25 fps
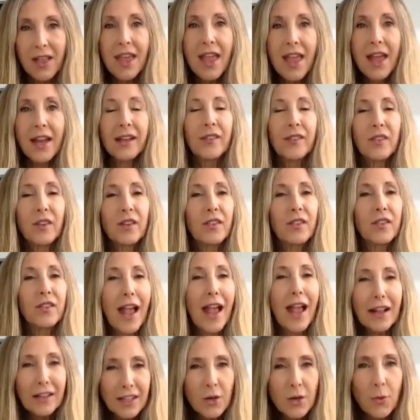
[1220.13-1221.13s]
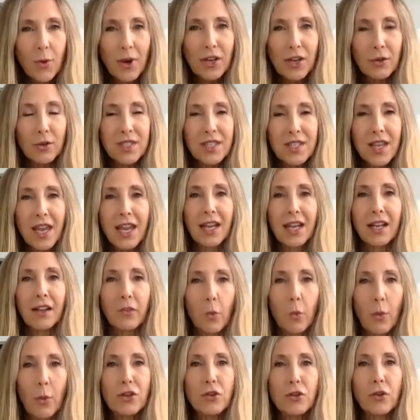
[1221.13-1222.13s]
And it's exactly what you're saying. It's
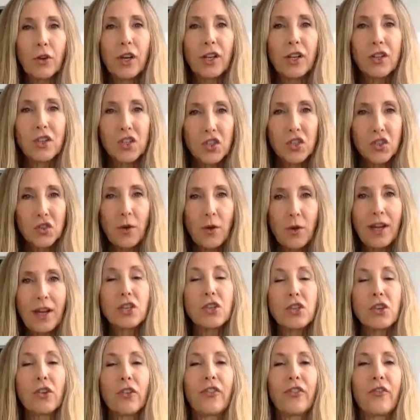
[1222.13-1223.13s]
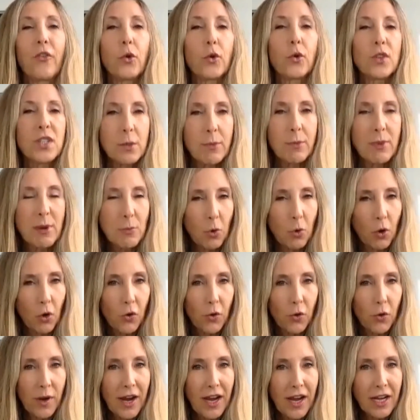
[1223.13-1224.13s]
when you're constrained, you're forced to be more
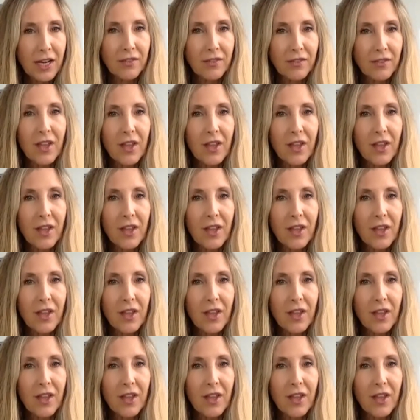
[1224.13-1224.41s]
creative.